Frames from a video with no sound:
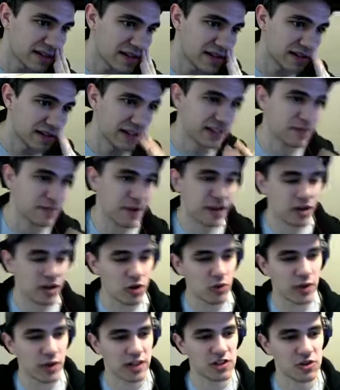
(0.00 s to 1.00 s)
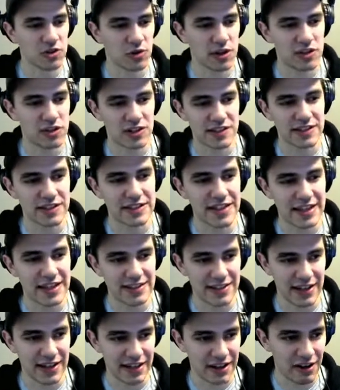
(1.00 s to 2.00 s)
So let's make a quick story just to
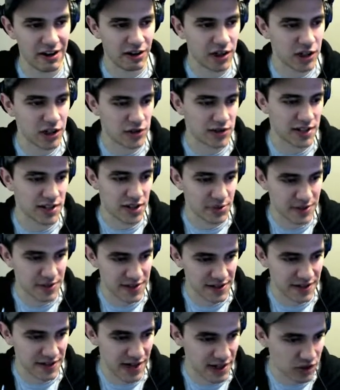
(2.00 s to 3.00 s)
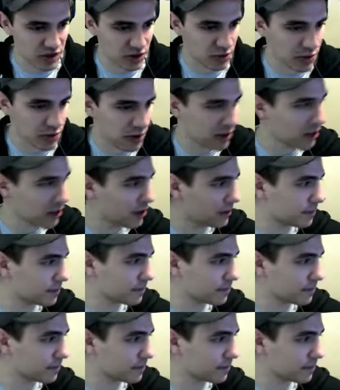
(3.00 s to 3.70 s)
test that character sequences actually work.